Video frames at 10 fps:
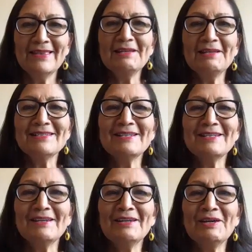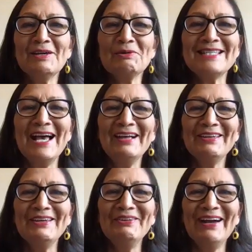that I didn't know to
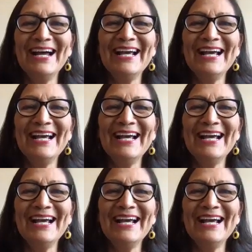tell you